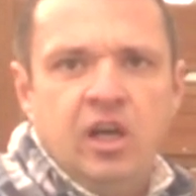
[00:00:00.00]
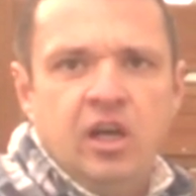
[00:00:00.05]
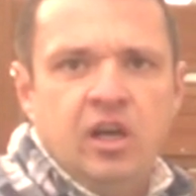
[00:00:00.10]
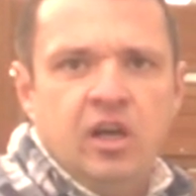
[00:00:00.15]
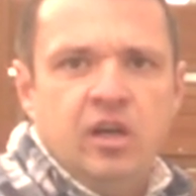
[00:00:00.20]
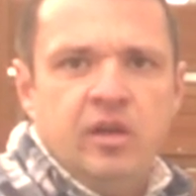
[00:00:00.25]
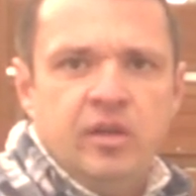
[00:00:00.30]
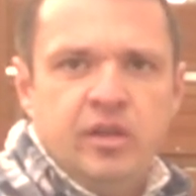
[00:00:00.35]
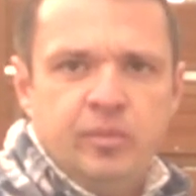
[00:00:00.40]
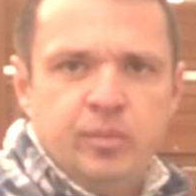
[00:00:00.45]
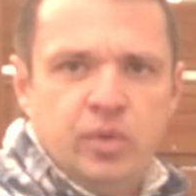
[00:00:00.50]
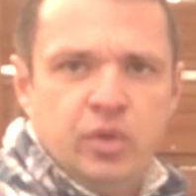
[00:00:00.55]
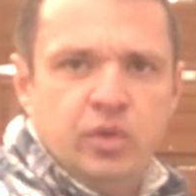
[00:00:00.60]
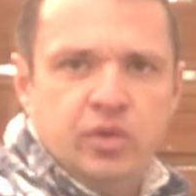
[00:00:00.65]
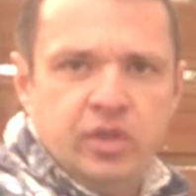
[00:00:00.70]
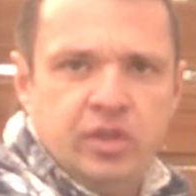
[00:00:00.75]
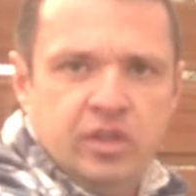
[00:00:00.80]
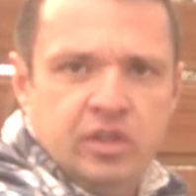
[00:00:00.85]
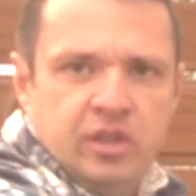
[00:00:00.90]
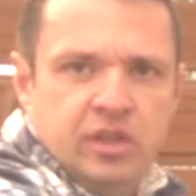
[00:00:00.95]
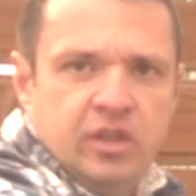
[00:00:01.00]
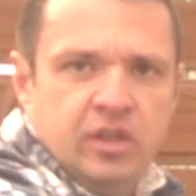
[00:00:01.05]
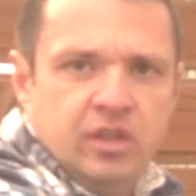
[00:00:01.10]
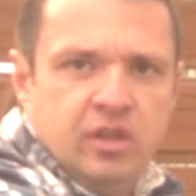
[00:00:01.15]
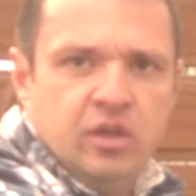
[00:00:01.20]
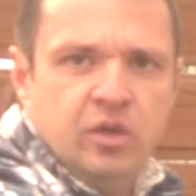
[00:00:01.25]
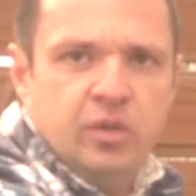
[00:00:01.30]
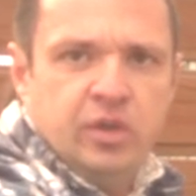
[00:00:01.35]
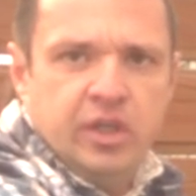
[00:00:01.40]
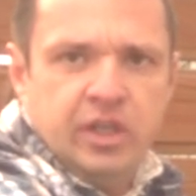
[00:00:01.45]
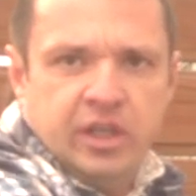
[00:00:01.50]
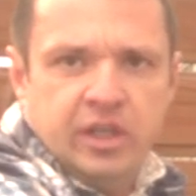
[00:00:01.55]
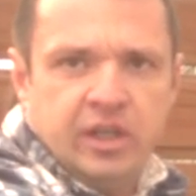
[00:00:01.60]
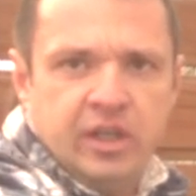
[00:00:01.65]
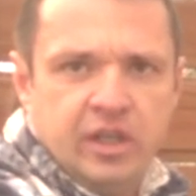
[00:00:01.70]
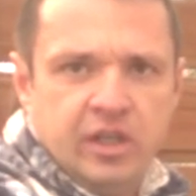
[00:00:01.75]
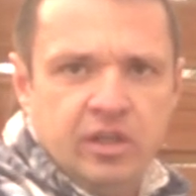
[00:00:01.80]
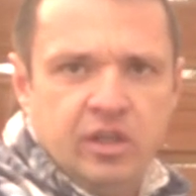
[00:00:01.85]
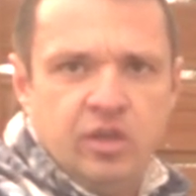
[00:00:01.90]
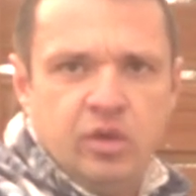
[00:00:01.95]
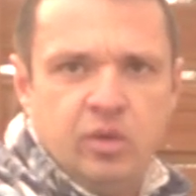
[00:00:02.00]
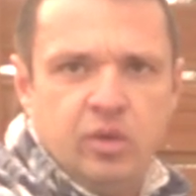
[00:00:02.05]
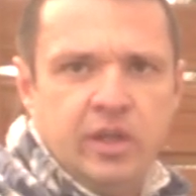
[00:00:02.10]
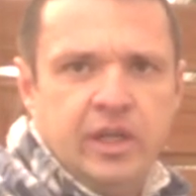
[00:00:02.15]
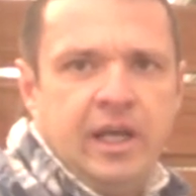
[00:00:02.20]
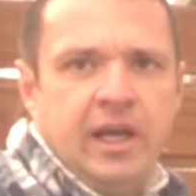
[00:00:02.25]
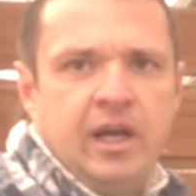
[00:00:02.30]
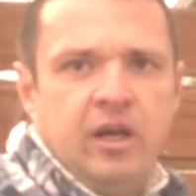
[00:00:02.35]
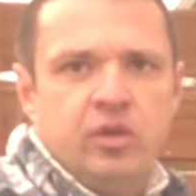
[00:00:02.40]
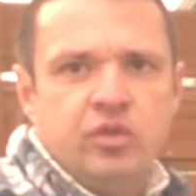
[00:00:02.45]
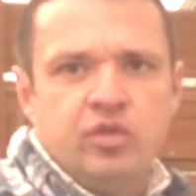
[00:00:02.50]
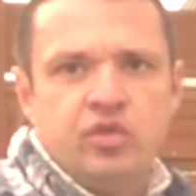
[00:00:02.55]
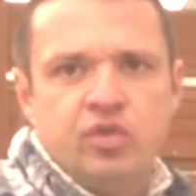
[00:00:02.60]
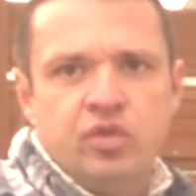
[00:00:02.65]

uh, in both eh, going in and going out.